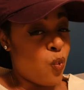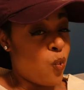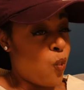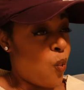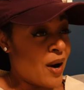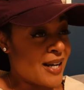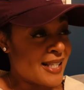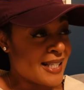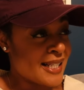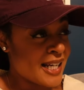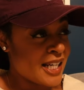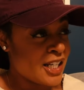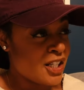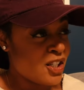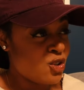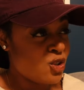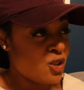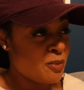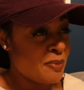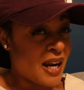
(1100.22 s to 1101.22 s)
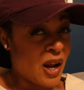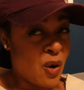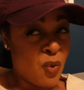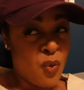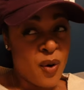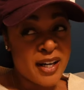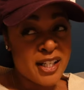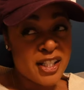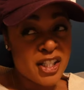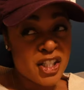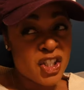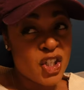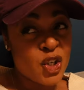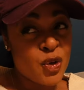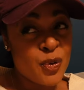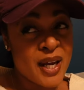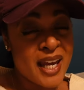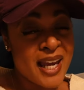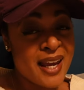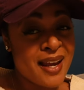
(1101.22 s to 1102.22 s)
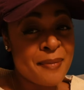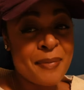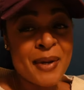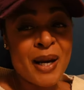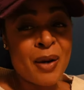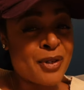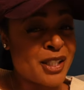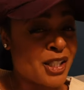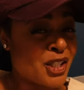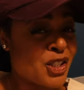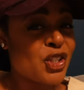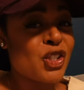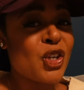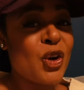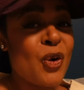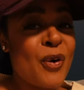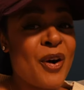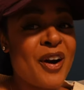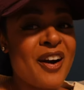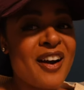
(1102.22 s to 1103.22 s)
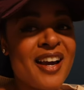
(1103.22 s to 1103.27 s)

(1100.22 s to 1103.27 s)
wasn't gonna do it, but I wanted to do it, but I wasn't sure.